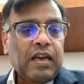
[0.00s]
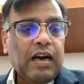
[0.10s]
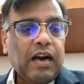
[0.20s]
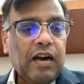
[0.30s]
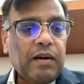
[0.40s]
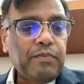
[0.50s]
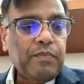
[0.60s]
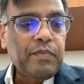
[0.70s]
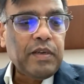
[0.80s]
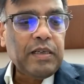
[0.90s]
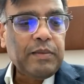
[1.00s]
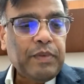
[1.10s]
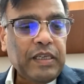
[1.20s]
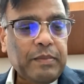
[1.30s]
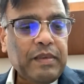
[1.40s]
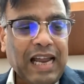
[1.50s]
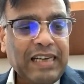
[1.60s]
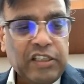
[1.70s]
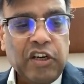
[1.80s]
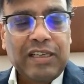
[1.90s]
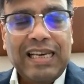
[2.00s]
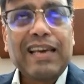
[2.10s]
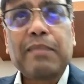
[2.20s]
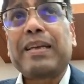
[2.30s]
That is not clear,